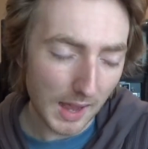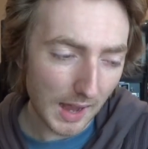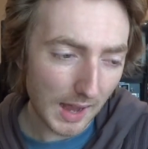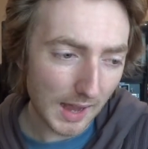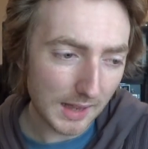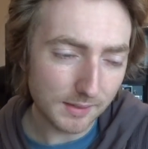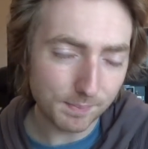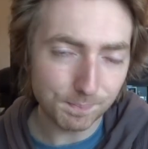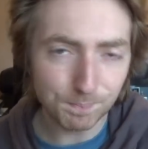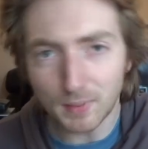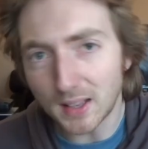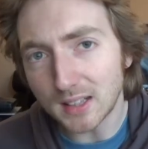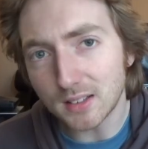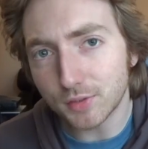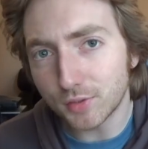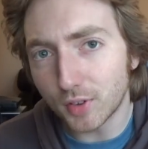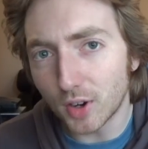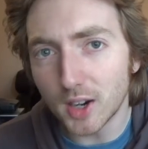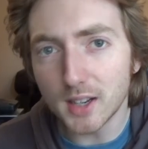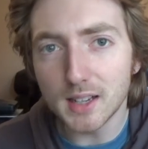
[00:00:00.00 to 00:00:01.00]
And that's
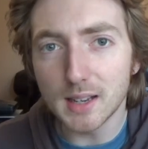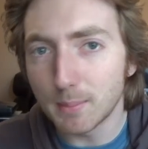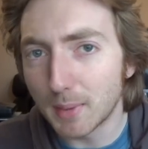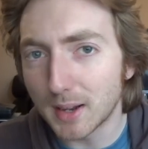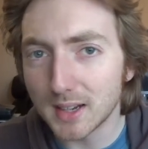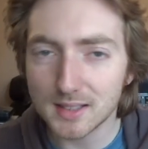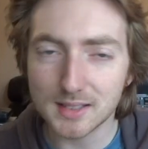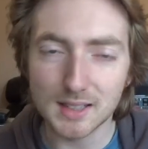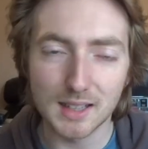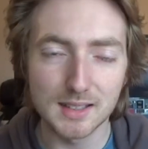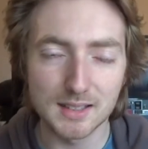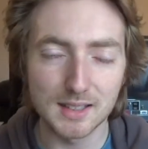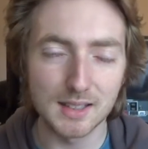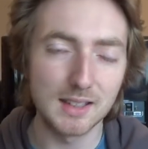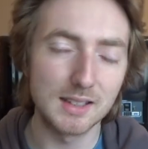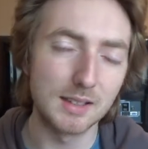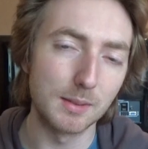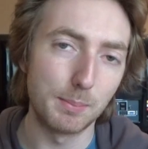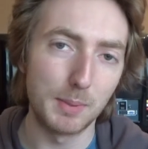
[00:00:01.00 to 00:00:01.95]
fine, it makes sense, it is a